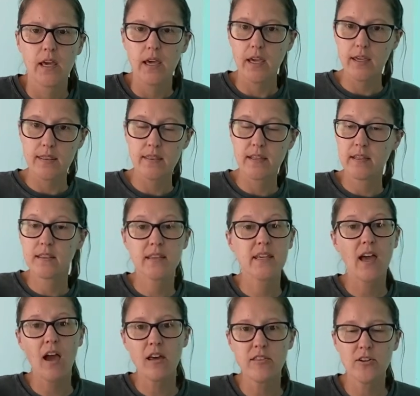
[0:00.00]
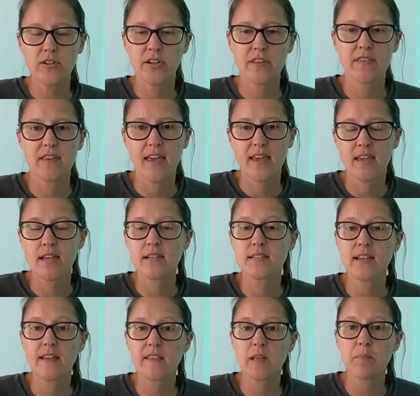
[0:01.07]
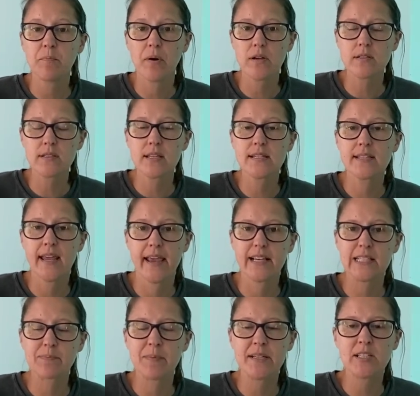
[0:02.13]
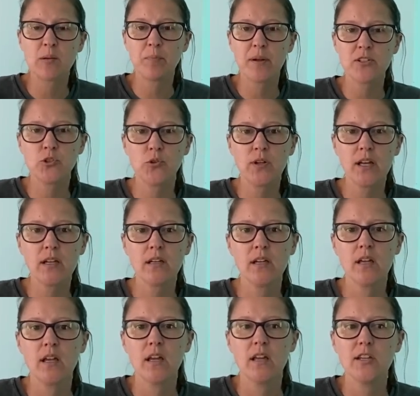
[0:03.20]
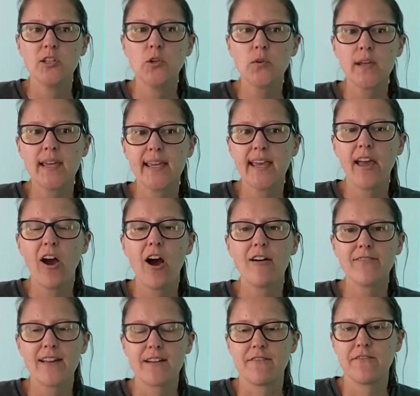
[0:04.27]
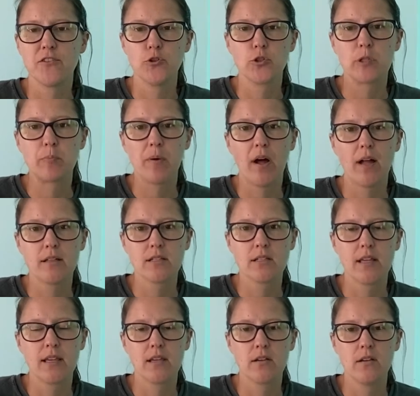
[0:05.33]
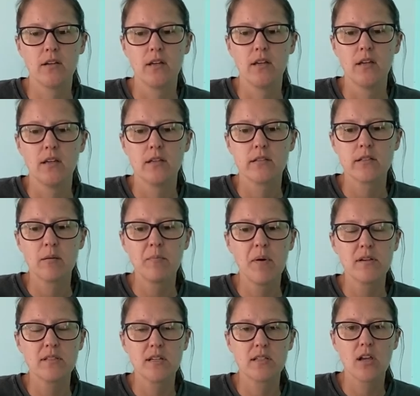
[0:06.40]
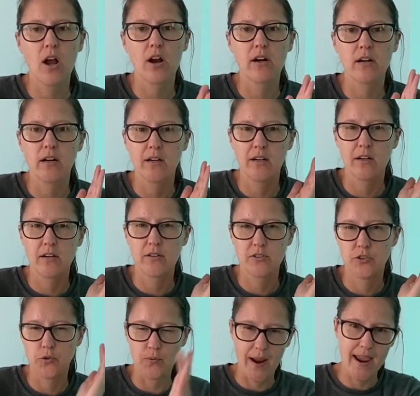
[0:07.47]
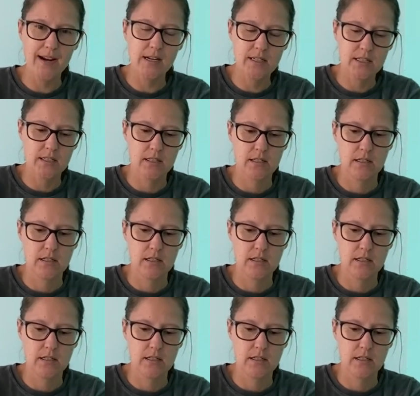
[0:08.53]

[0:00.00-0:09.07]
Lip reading: And then the other good thing is that the bus that takes me to Pachuca, you can get off at a few spots. Like some buses are direct,